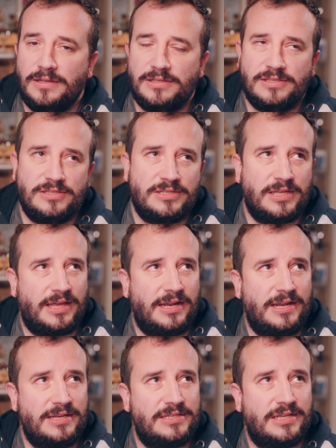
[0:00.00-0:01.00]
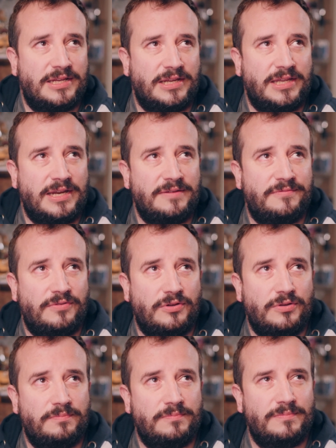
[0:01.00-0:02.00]
just got that nice kind of
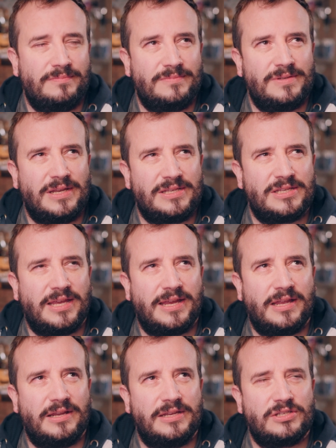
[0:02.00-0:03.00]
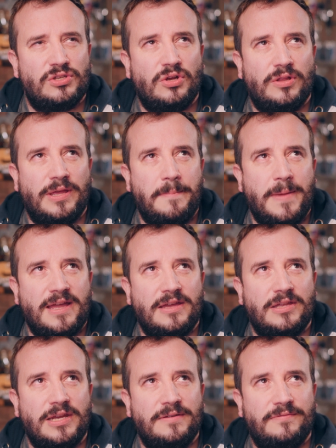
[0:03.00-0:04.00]
grapefruit. It's not like mega
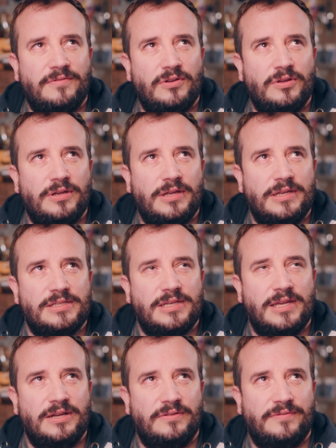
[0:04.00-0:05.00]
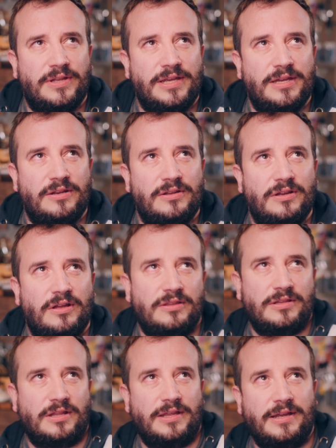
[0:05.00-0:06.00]
grapefruit. It's kind of like an
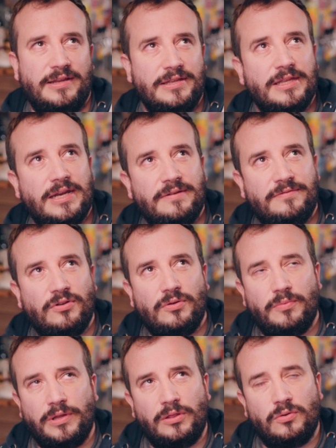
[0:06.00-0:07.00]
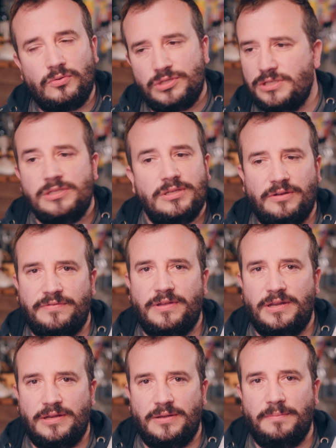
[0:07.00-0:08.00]
underlying grapefruit with loads of
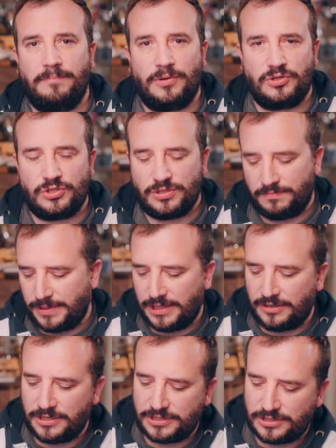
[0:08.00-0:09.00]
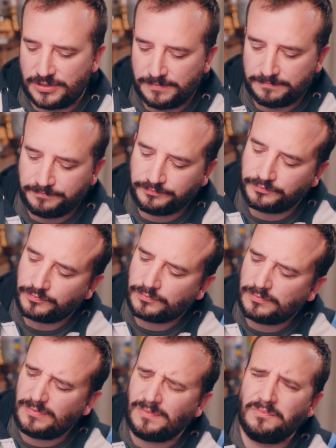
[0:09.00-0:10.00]
kind of punch and bitterness.
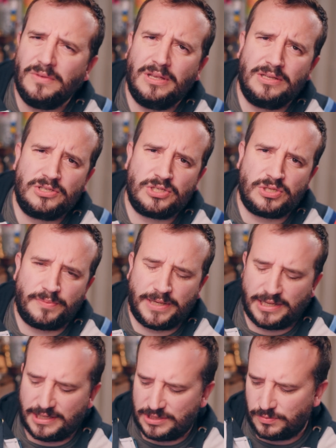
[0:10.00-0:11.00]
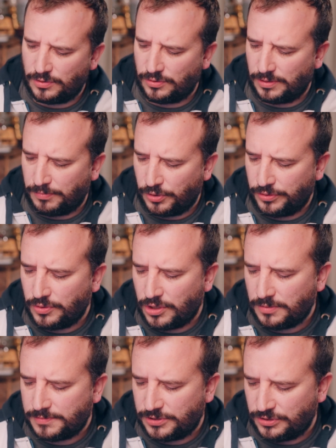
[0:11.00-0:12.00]
Just the way it is with all the boil
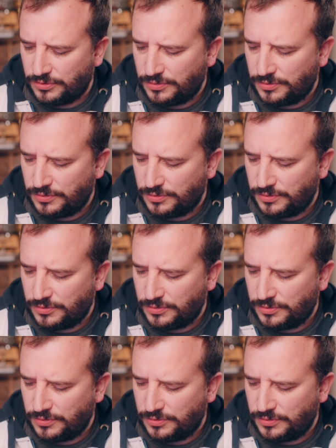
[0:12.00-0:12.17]
hops,